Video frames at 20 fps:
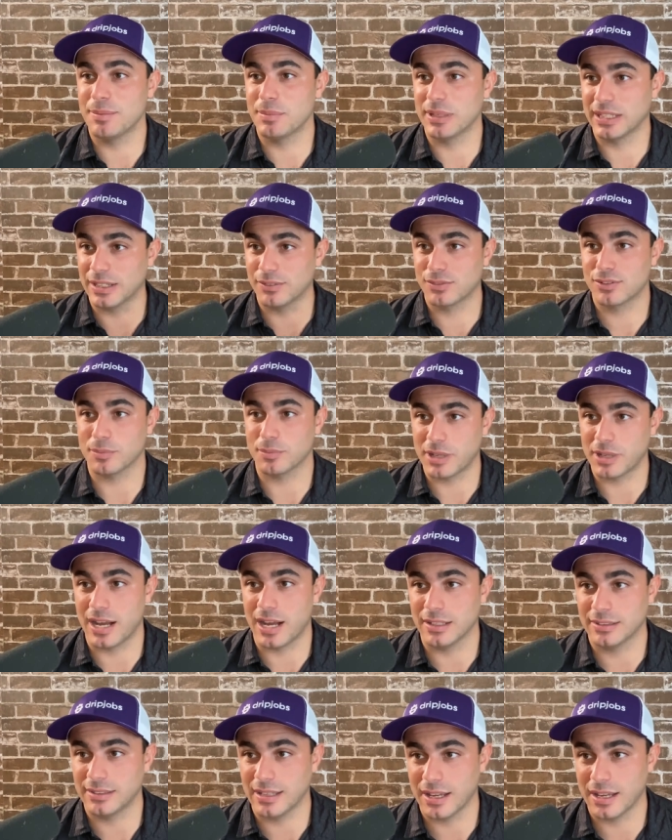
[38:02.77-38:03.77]
to give some
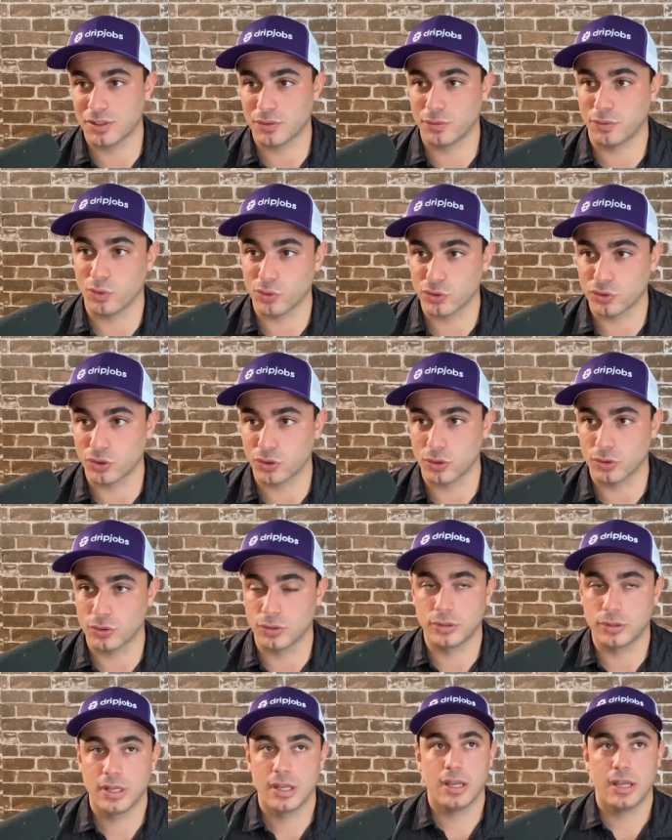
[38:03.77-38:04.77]
context full
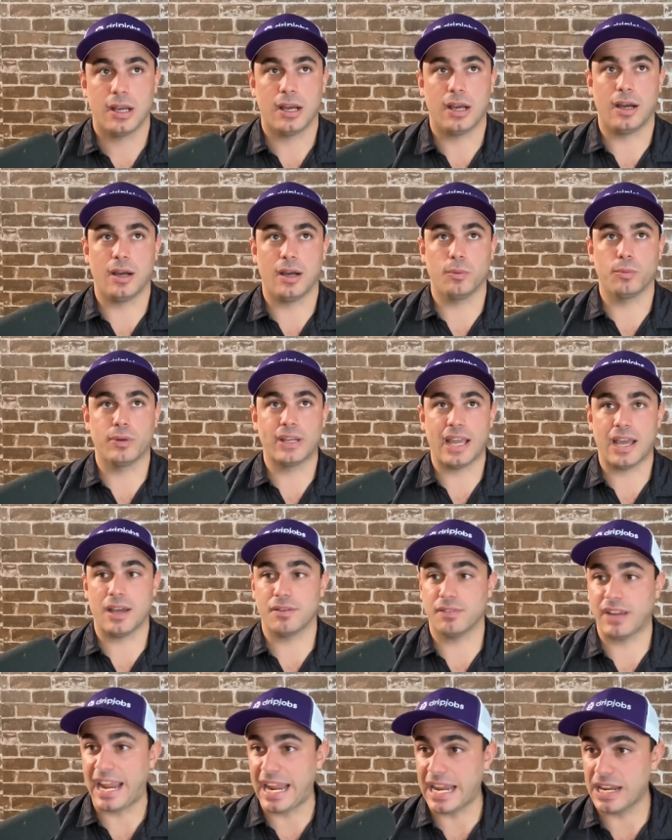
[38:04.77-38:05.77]
circle um, we
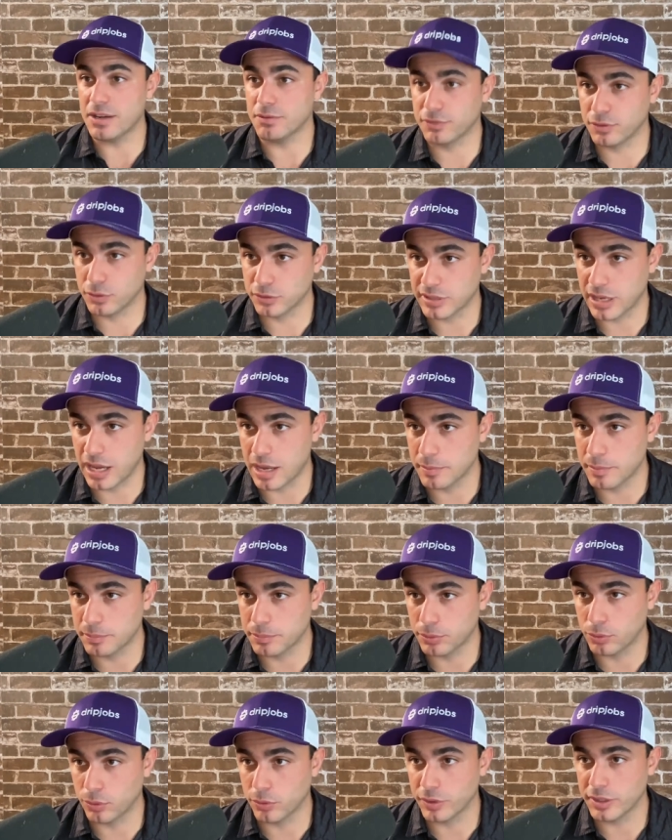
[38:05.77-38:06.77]
have eight full-time
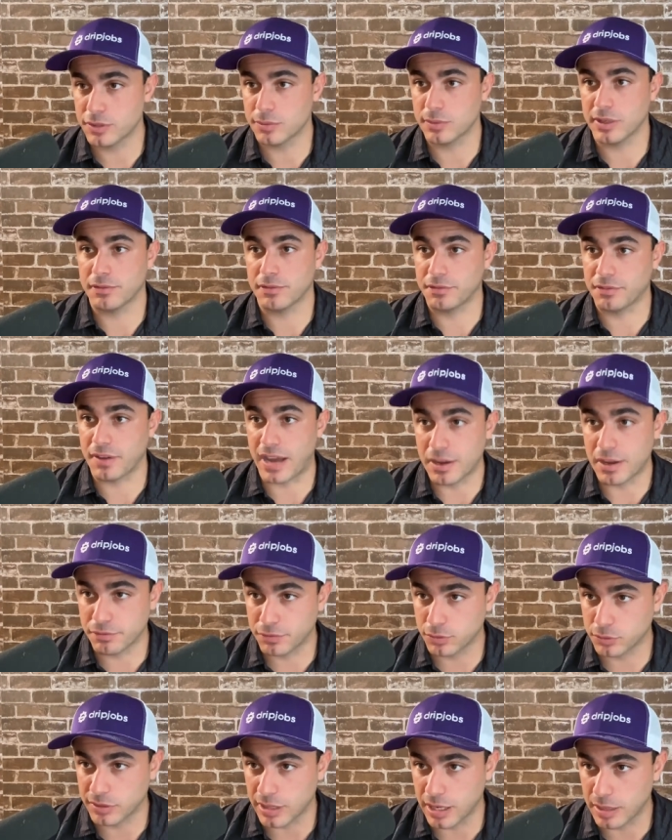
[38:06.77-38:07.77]
employees we have five
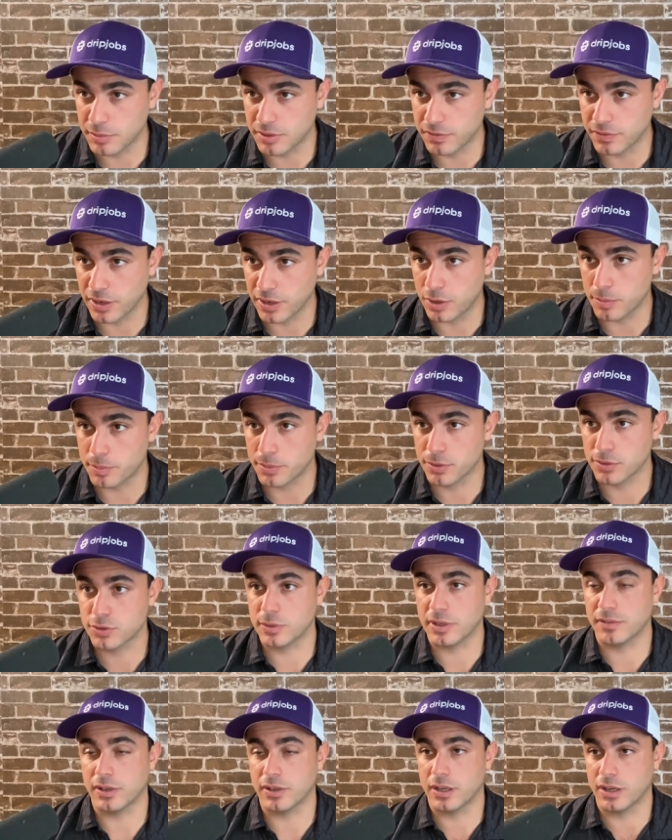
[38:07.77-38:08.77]
full-time developers
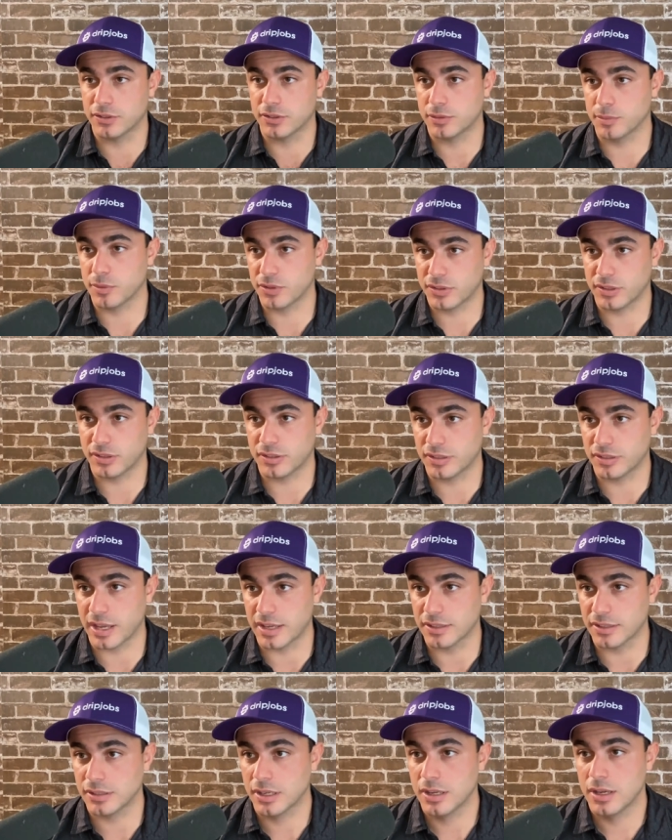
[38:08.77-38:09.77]
we have a customer
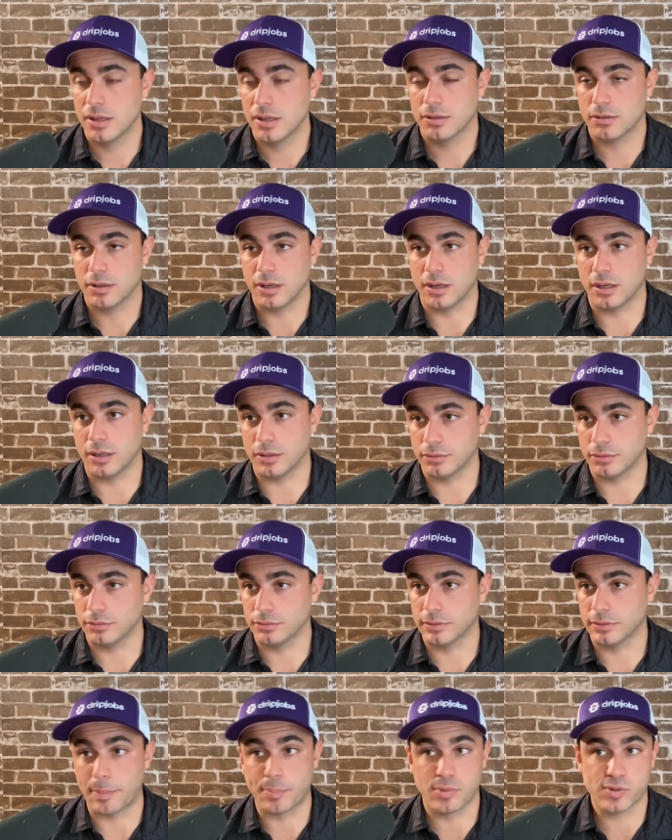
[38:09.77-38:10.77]
success uh,
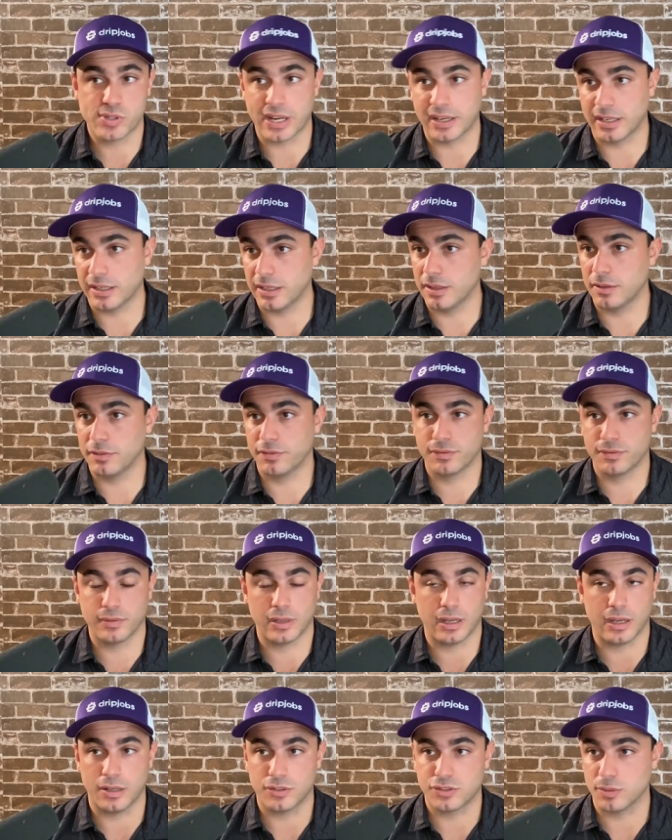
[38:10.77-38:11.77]
representative
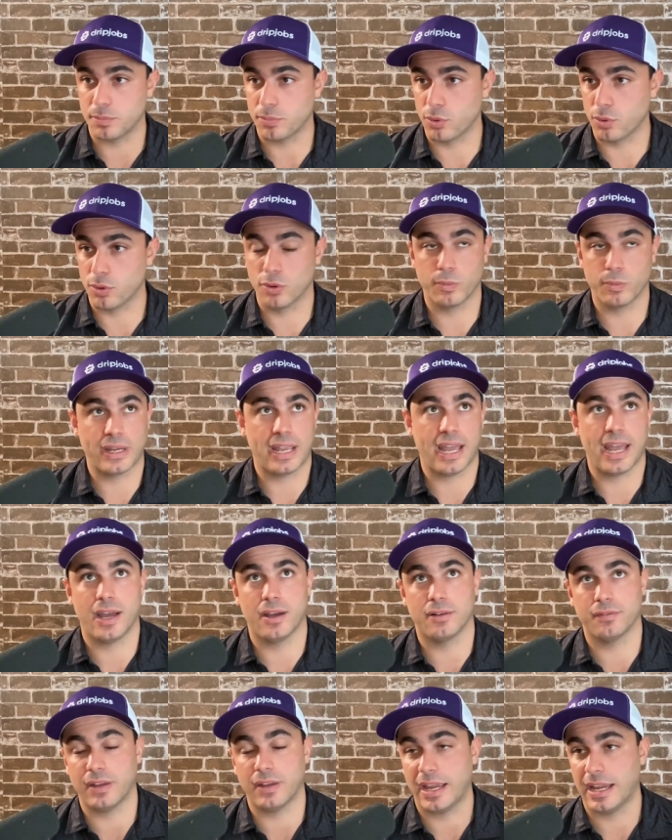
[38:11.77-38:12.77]
uh, support we
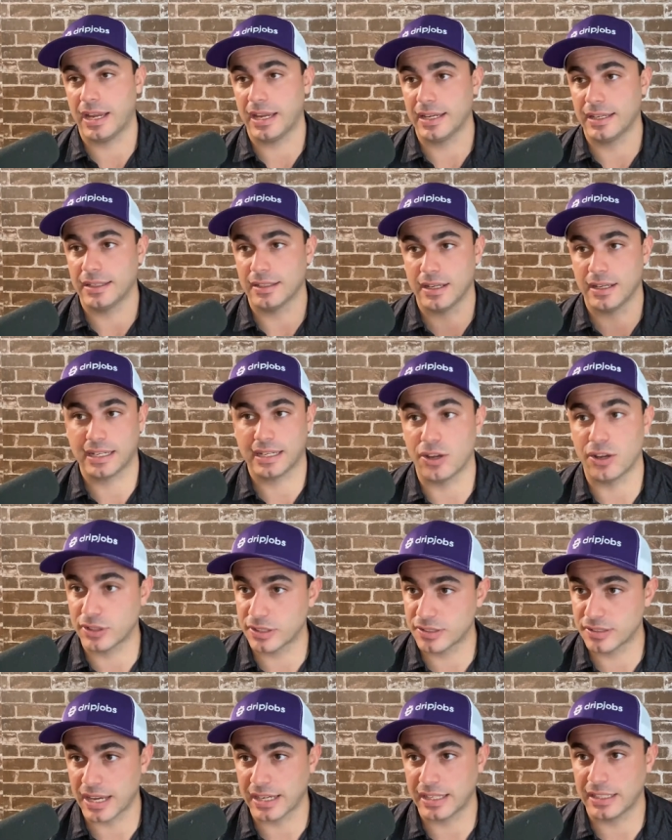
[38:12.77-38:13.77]
have a account
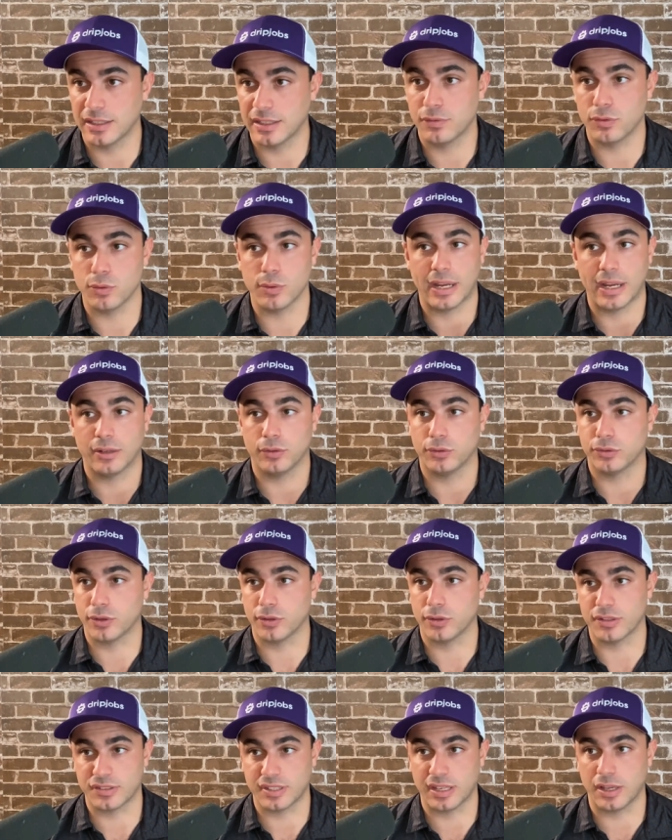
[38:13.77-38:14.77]
executive who handles
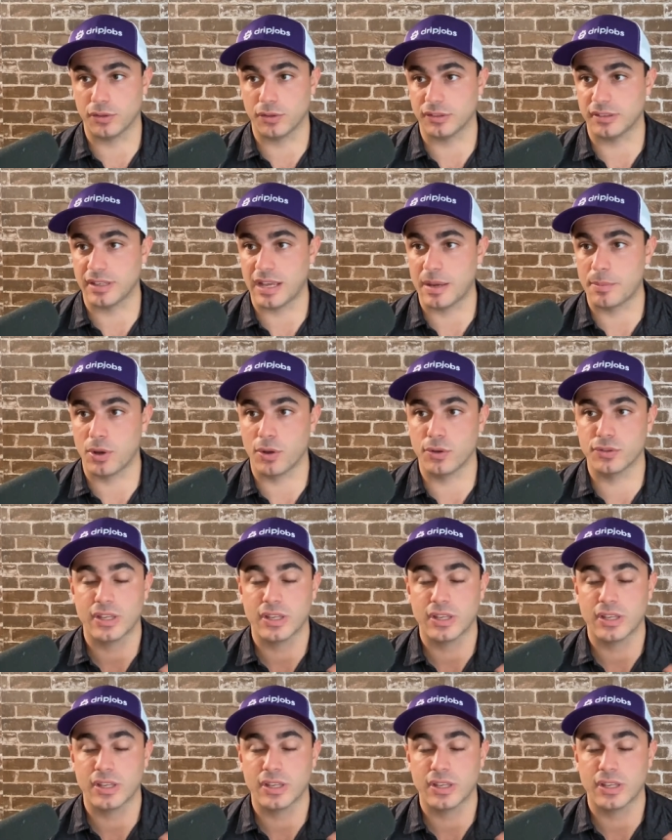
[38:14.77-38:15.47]
all the sales and demos